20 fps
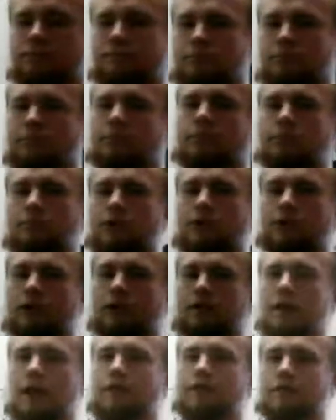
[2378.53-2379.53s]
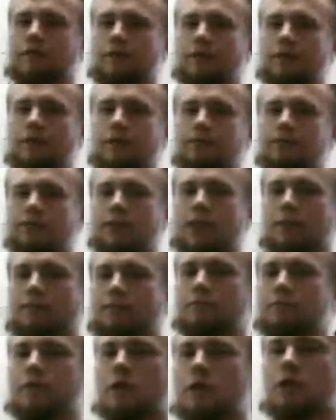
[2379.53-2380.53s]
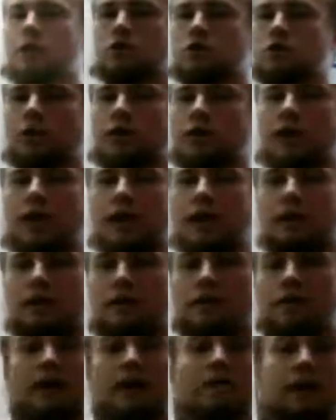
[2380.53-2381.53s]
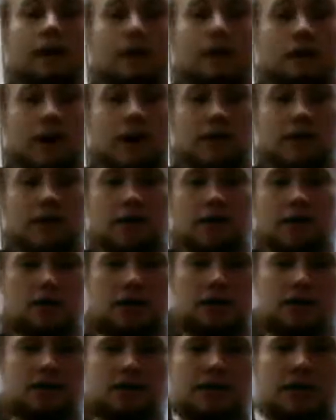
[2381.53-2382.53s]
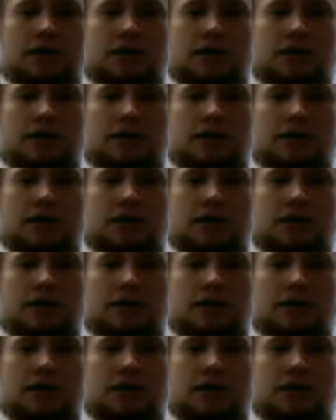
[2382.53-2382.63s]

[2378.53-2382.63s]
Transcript: really tough to do. Okay, so again, if you have any questions, because I keep